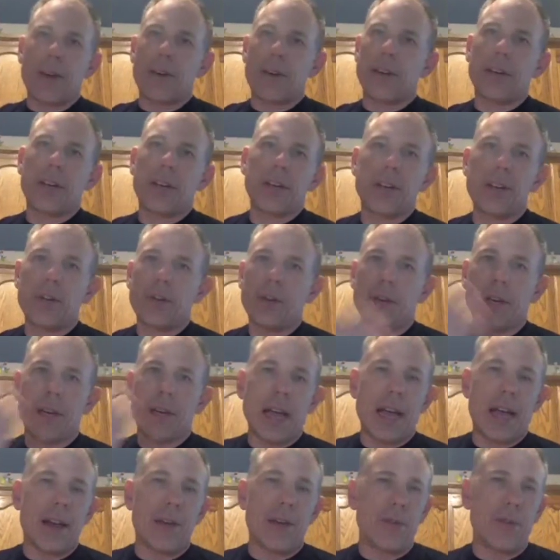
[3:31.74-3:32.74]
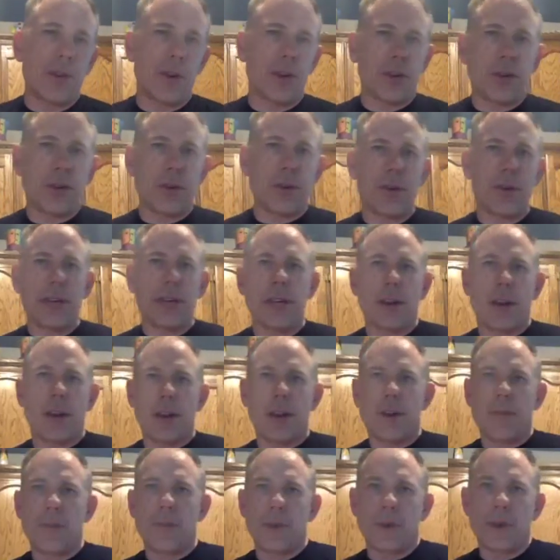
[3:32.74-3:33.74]
could do it out of your Keurig, out
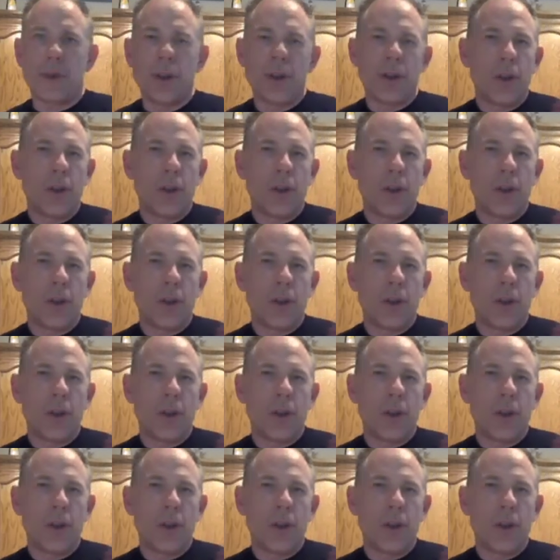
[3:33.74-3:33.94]
of your